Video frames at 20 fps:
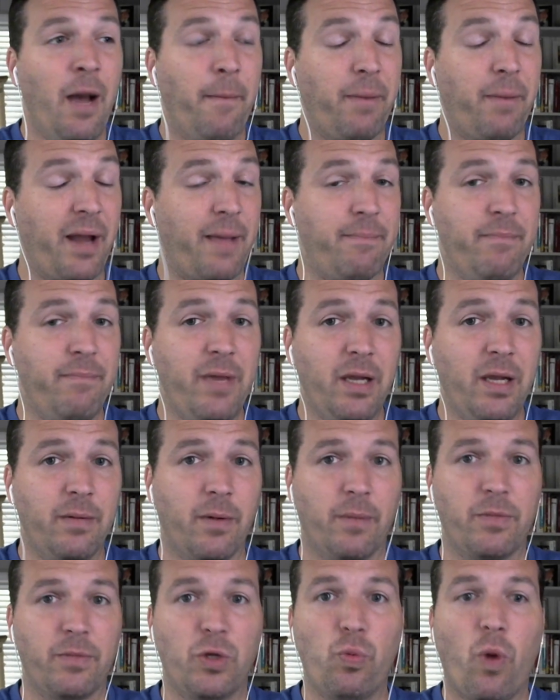but at
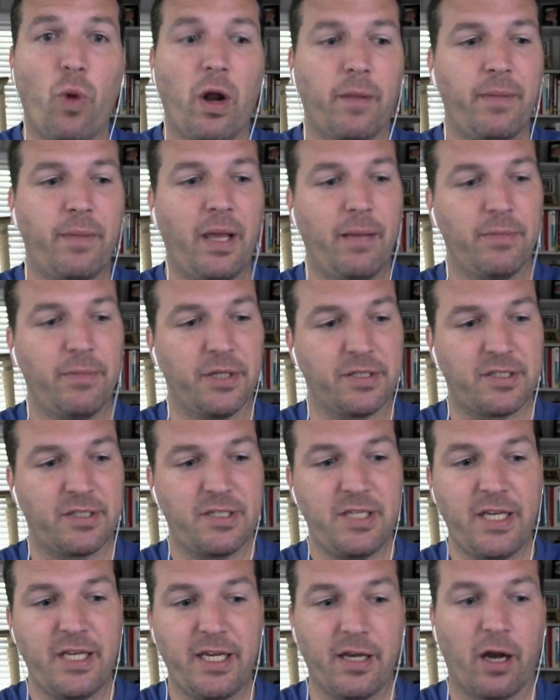minimum, you want to be able to
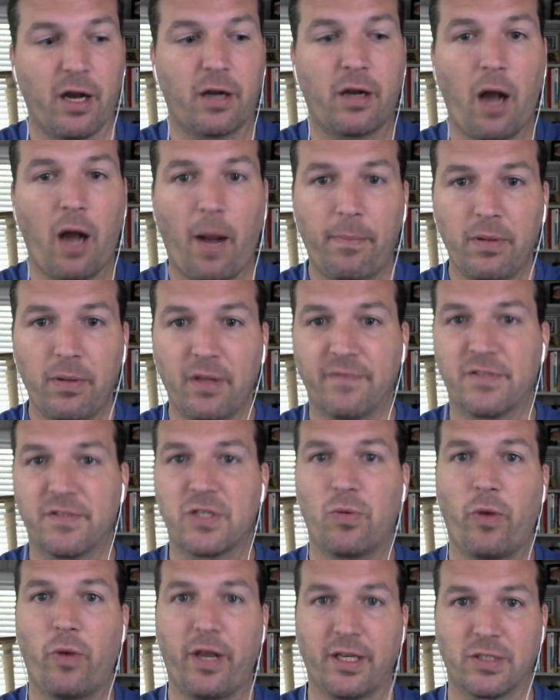see a couple of
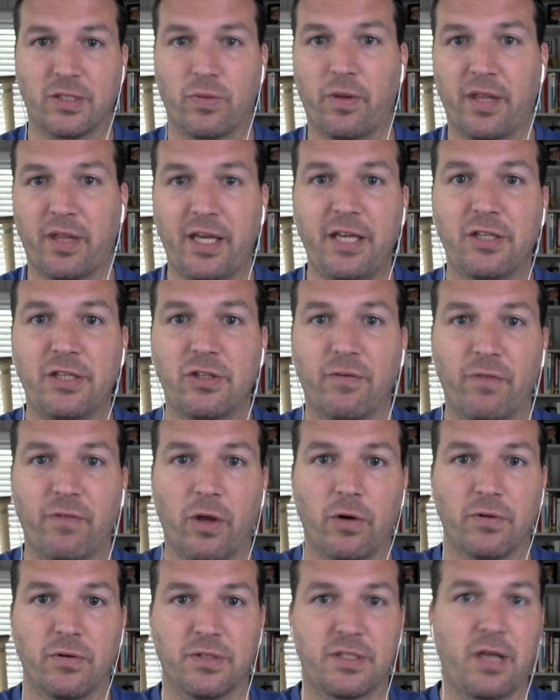swings with each of
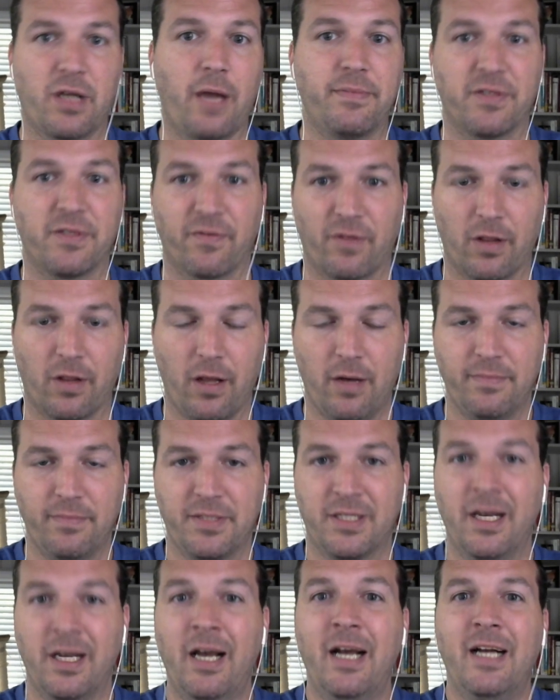those types of
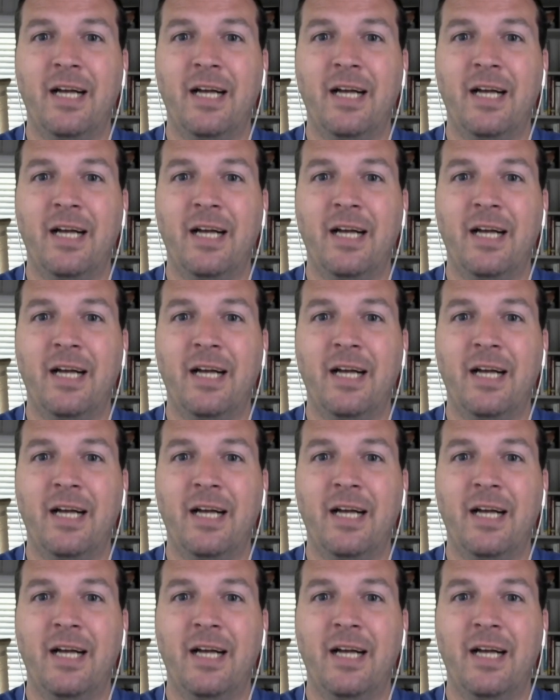clubs